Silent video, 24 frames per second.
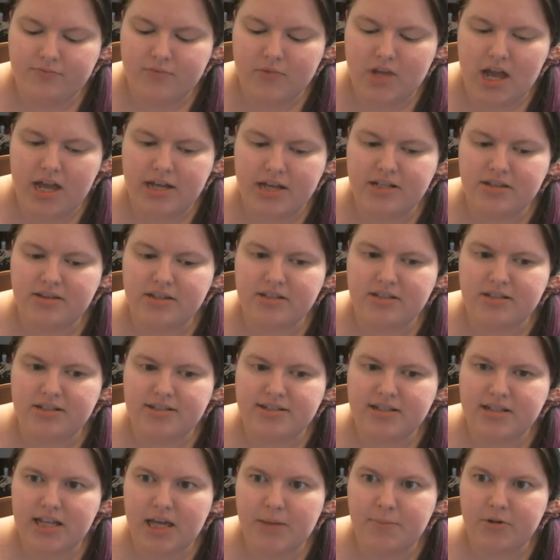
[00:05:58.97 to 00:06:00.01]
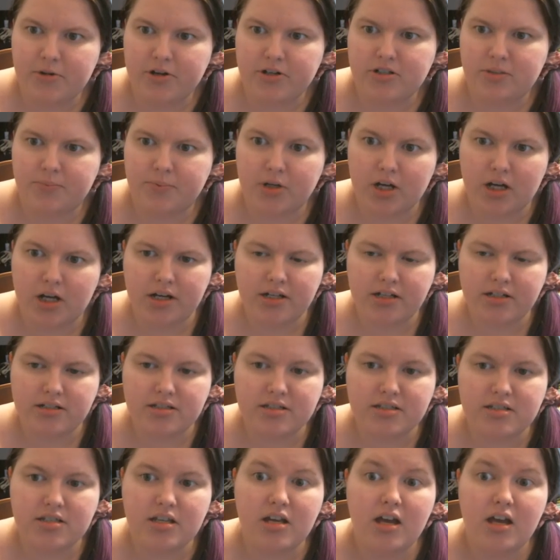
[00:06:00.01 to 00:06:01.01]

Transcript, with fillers: I did the disclaimer to products.